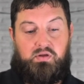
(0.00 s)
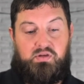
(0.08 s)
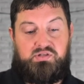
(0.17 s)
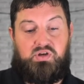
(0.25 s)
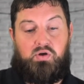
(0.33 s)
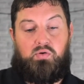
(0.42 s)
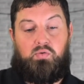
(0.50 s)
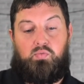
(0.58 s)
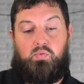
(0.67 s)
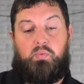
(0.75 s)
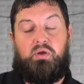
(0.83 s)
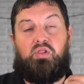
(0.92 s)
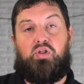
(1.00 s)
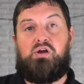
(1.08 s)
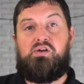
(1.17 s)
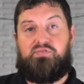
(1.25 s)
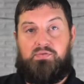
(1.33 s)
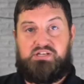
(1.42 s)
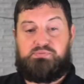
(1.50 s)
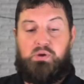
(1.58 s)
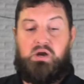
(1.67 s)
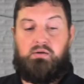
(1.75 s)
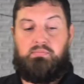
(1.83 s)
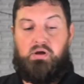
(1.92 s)
So, what we learn from this
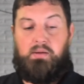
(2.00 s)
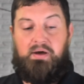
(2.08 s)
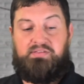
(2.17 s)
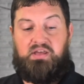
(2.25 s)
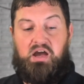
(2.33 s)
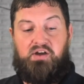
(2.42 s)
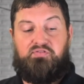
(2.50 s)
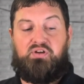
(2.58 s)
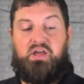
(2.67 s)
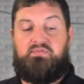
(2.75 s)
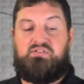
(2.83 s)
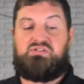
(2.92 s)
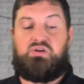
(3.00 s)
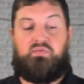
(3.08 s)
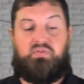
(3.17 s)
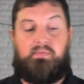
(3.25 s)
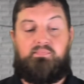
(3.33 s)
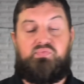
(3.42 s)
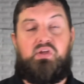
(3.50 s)
parable about the unforgiven servant,